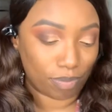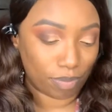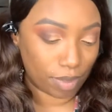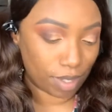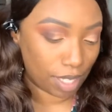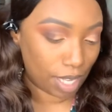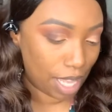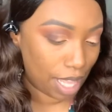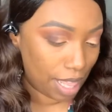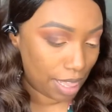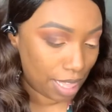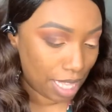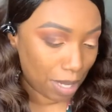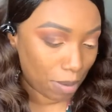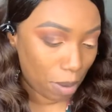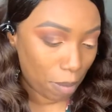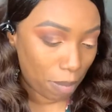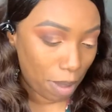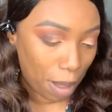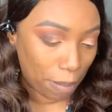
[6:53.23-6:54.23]
I think I'm
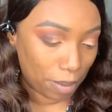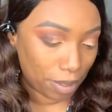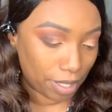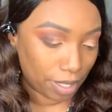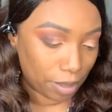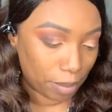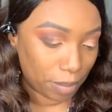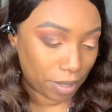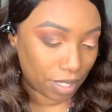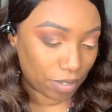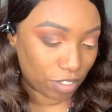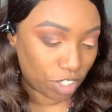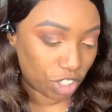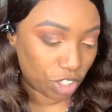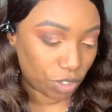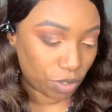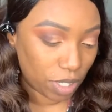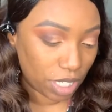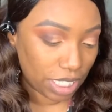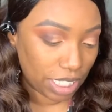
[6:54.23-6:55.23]
gonna pop a little bit of
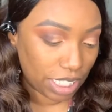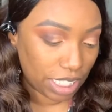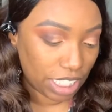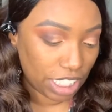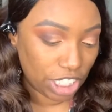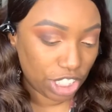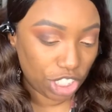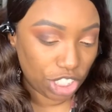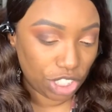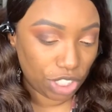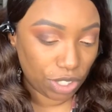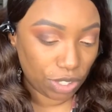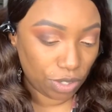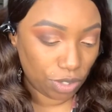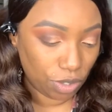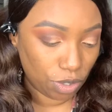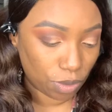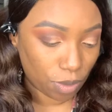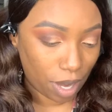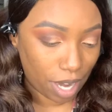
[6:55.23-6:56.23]
Trust
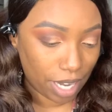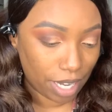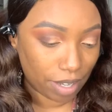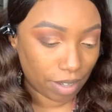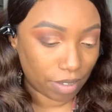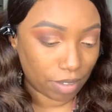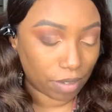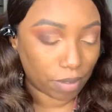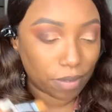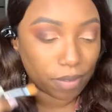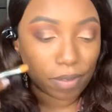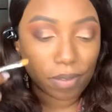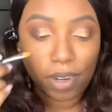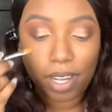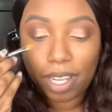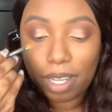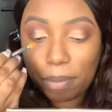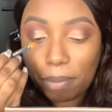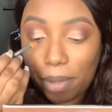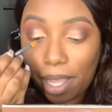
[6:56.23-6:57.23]
Issues right here in the
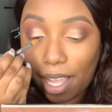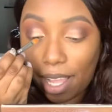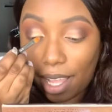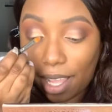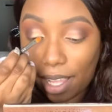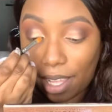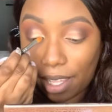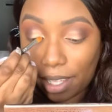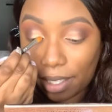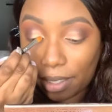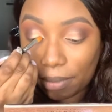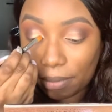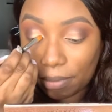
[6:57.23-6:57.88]
front of my eye.